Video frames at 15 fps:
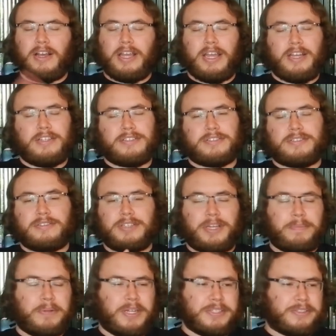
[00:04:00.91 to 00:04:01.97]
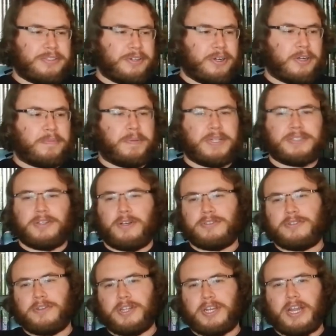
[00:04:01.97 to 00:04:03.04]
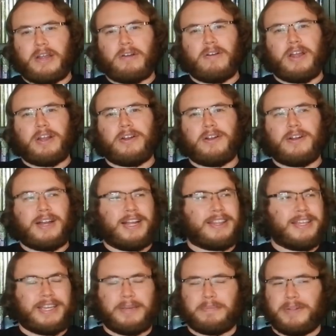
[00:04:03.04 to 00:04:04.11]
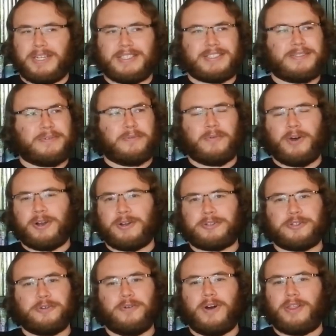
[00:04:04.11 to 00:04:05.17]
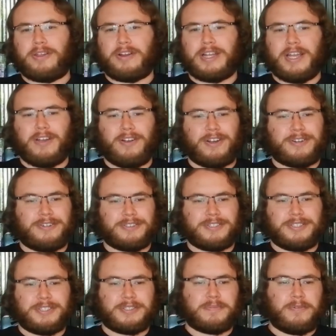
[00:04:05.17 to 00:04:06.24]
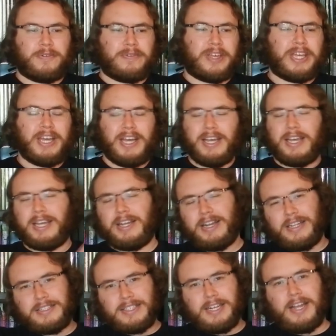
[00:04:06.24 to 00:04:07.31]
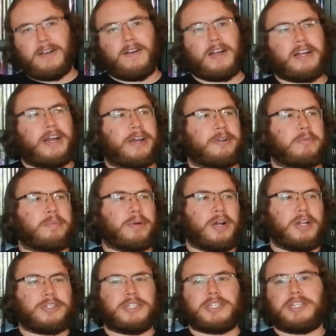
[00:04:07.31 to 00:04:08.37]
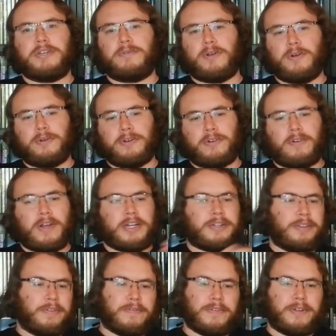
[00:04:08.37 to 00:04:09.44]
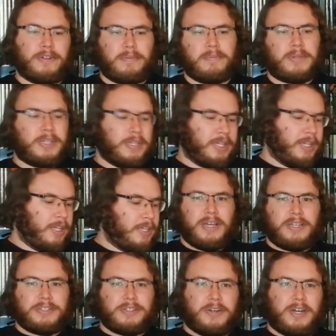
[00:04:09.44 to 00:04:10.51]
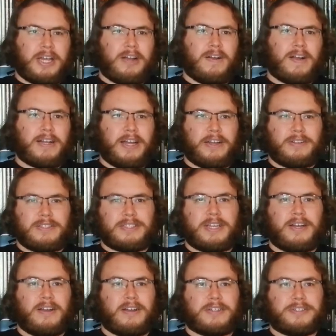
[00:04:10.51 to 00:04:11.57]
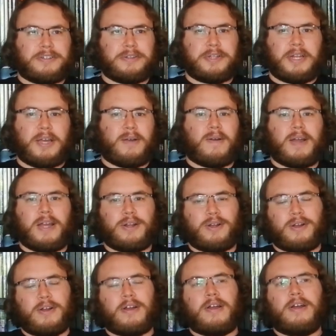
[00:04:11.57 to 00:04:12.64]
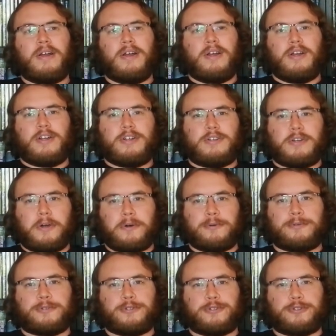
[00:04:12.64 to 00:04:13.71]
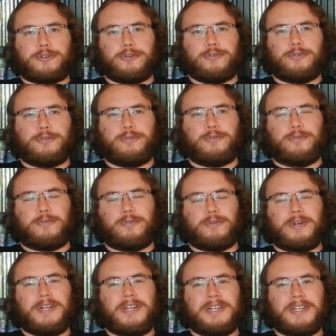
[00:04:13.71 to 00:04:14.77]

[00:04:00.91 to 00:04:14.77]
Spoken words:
he plays Dirk, but he's also the narrator, and I think he plays one or two other characters in this movie. It is an Eric Idle project. He wrote and directed the film. So, Eric Idle's character, the narrator, goes to,